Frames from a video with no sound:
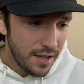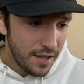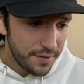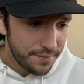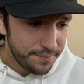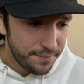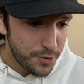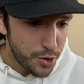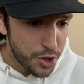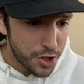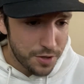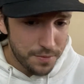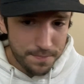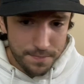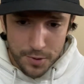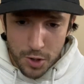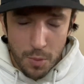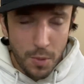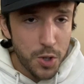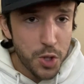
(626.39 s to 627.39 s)
Just
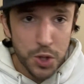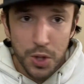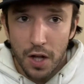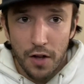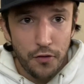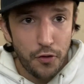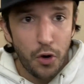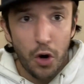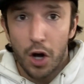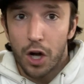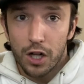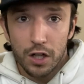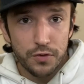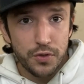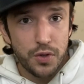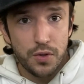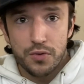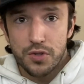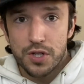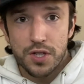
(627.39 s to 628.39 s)
so much love for all of
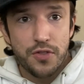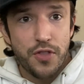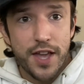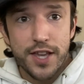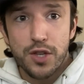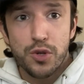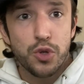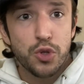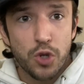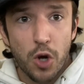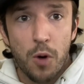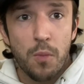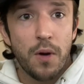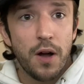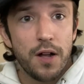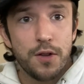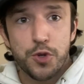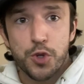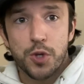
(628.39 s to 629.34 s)
you. Just thank you so much.